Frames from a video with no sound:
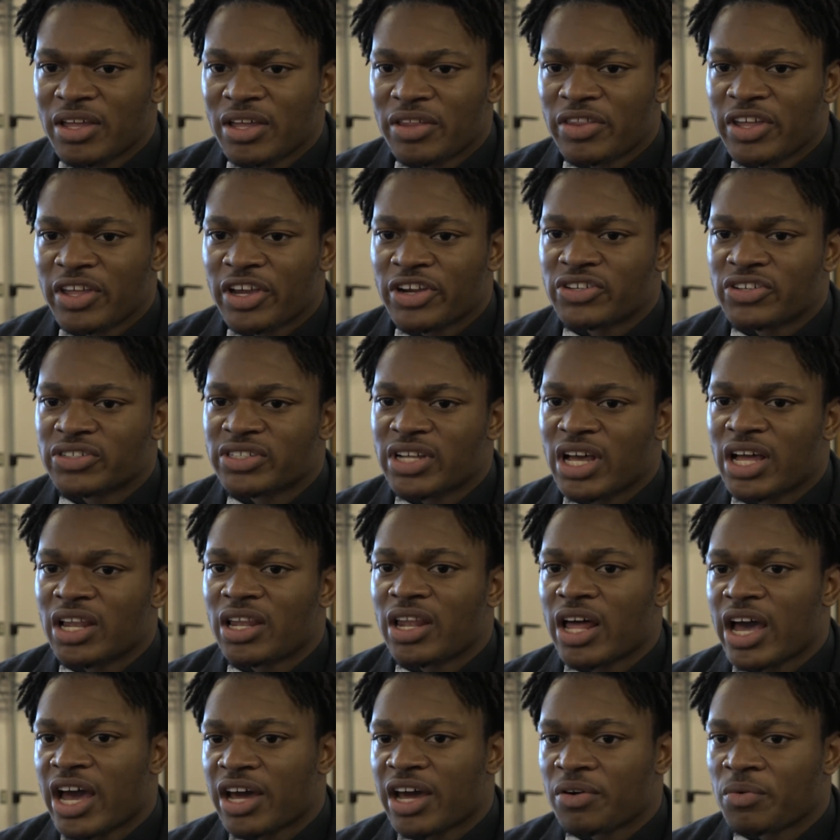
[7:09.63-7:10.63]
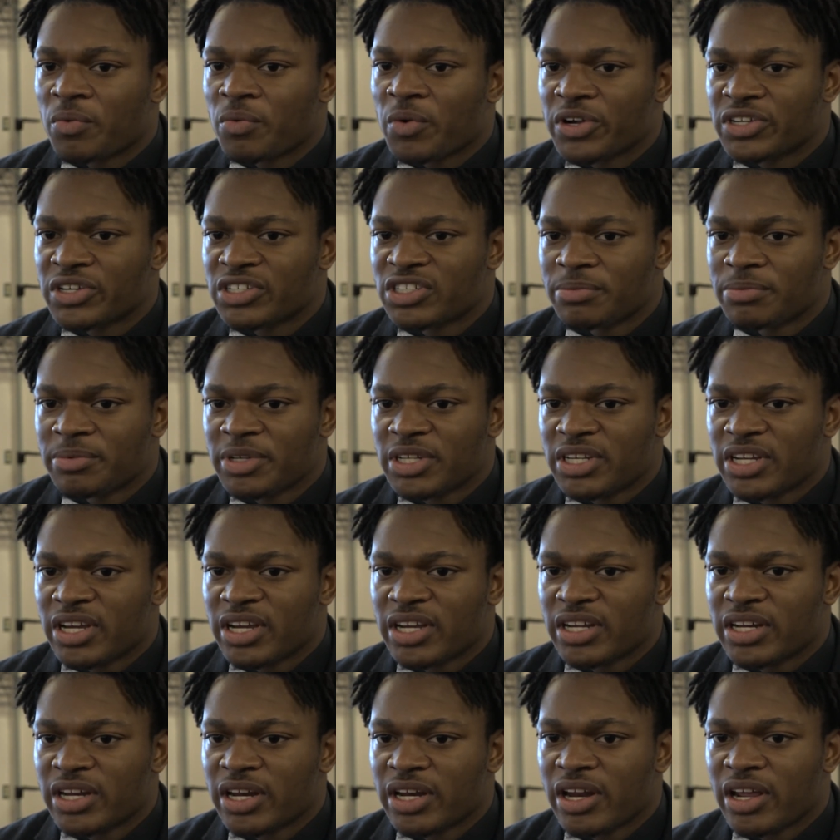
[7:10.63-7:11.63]
There's a lot of work to be
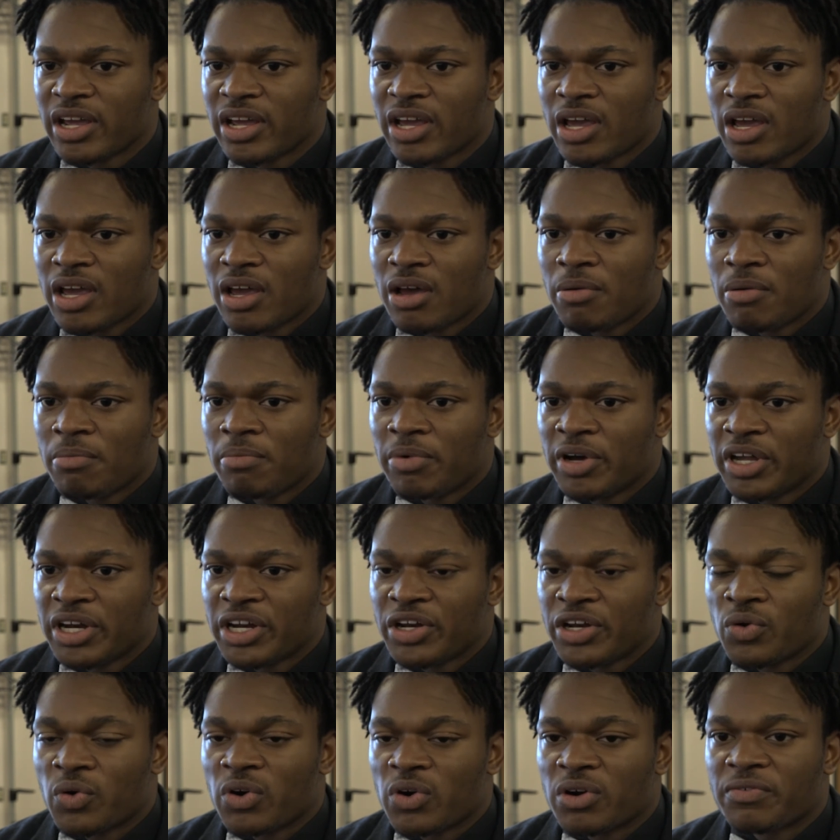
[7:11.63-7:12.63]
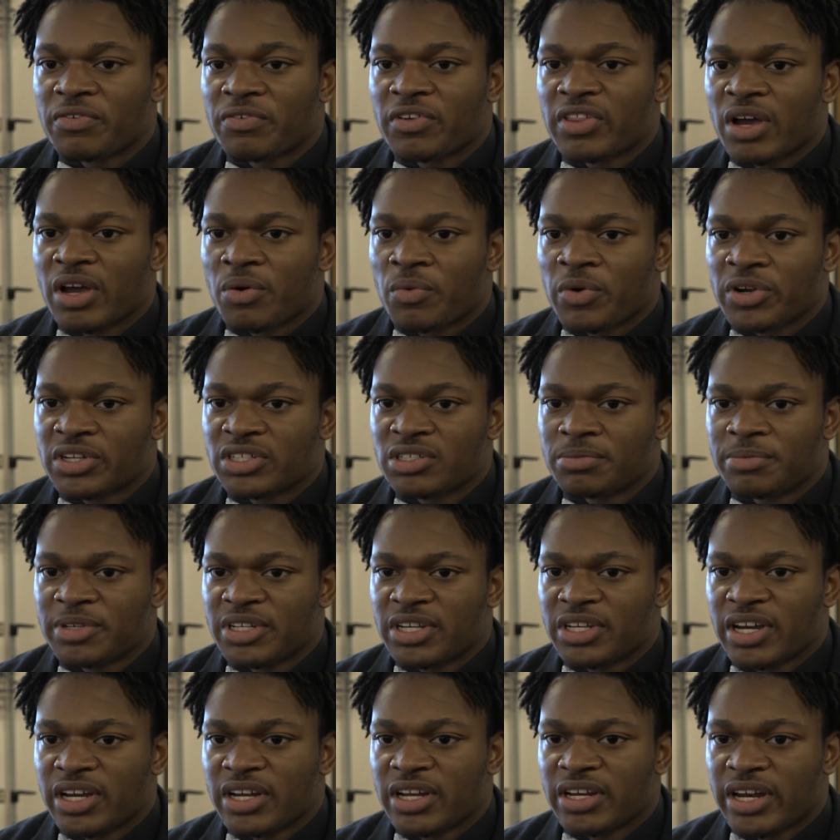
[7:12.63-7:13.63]
done, but in order for that work to be
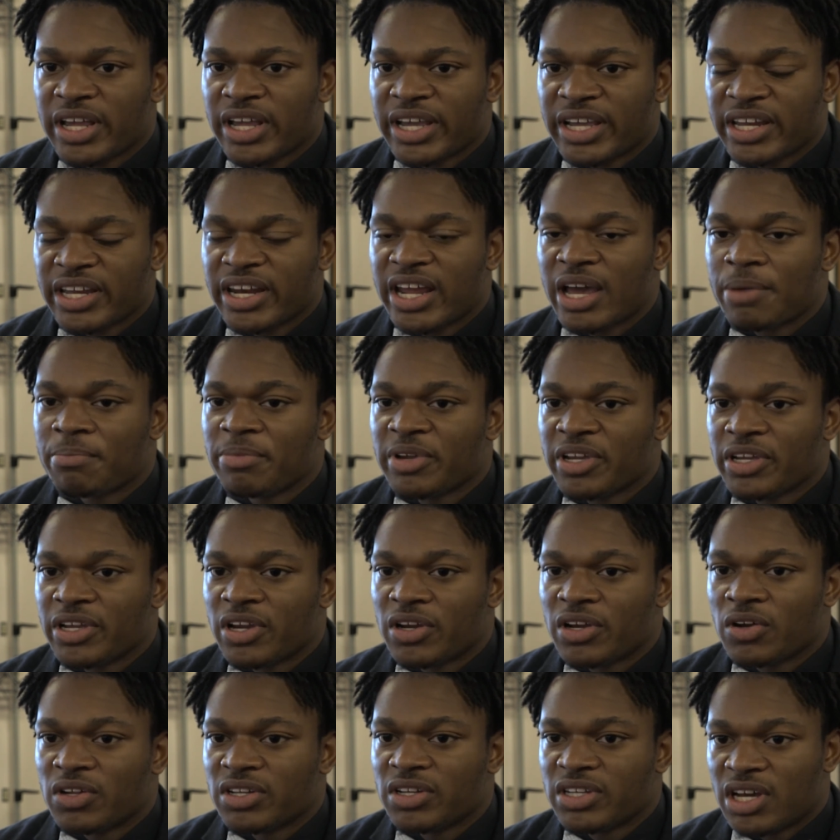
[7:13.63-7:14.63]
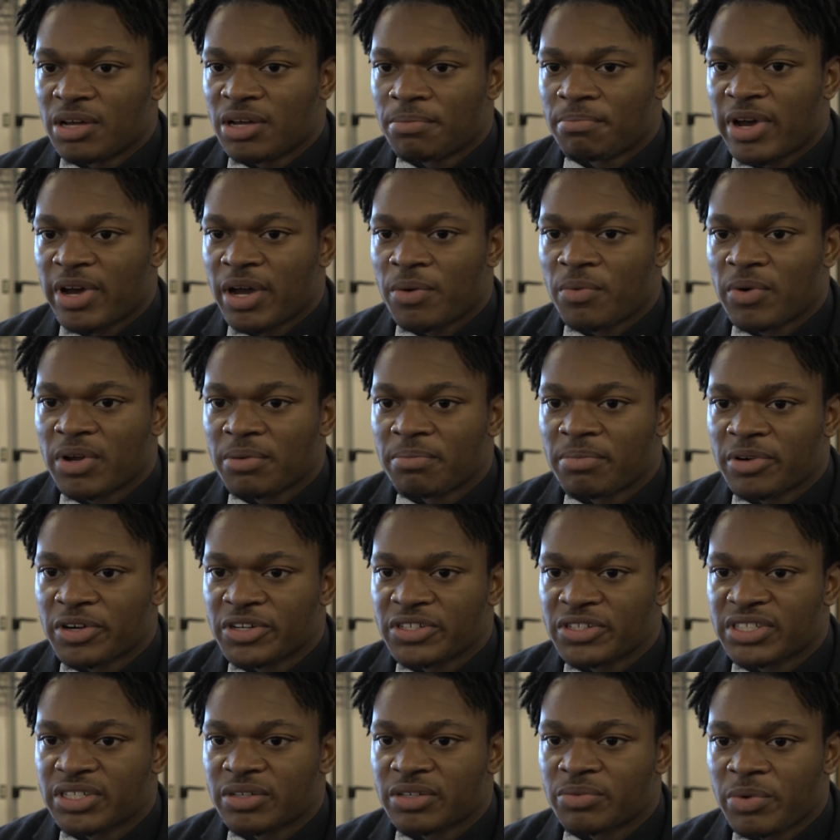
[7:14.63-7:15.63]
done, it cannot be done by one
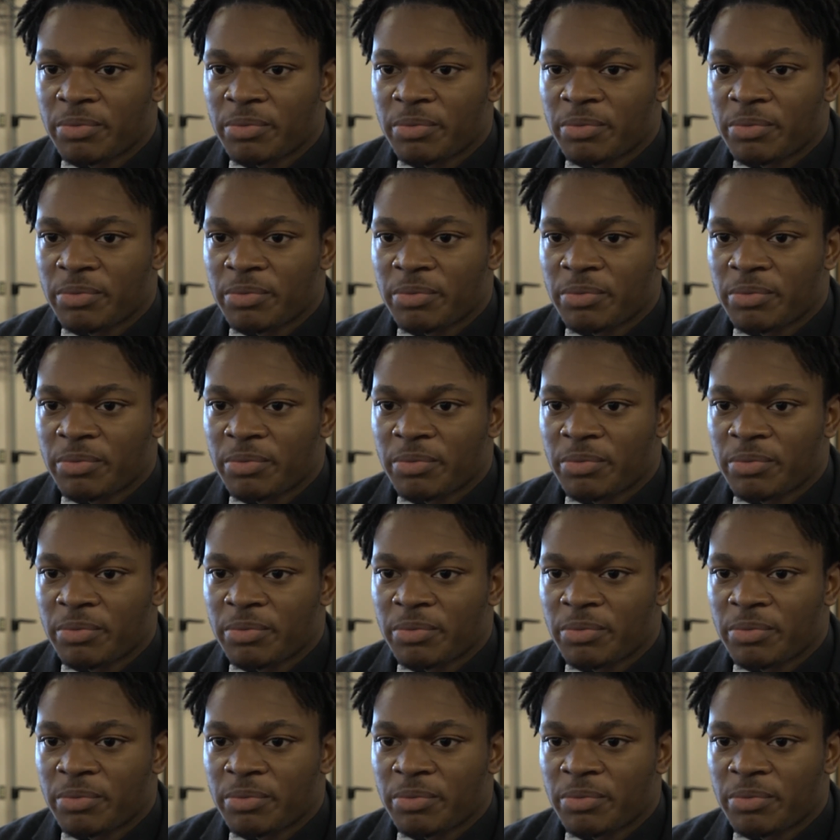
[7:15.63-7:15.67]
person.